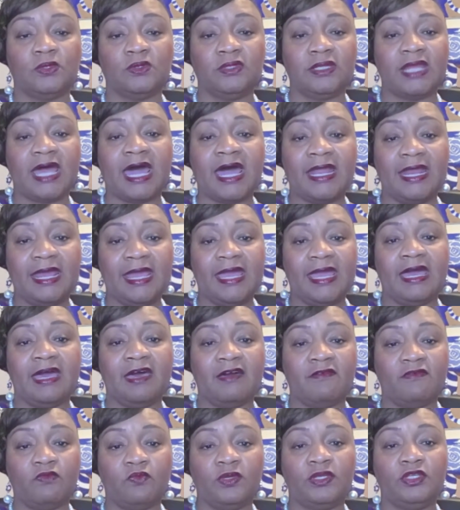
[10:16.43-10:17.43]
not
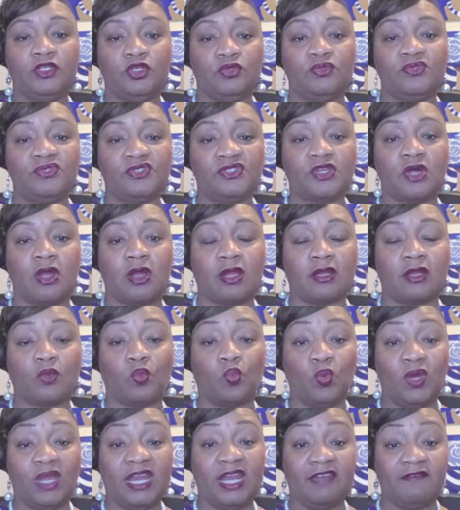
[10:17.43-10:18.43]
have when you start
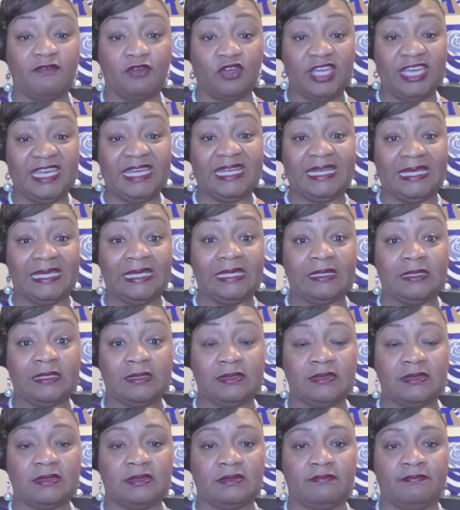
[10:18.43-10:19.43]
whatever it
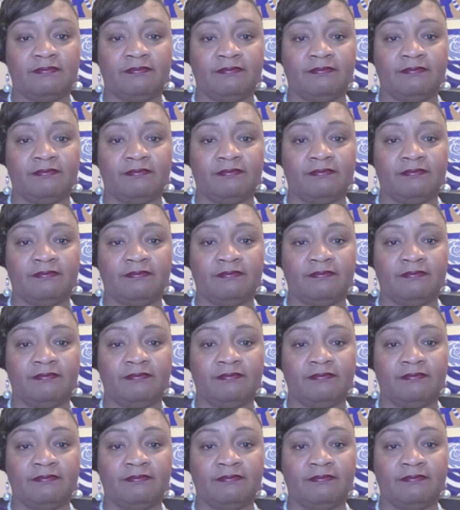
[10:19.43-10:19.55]
is.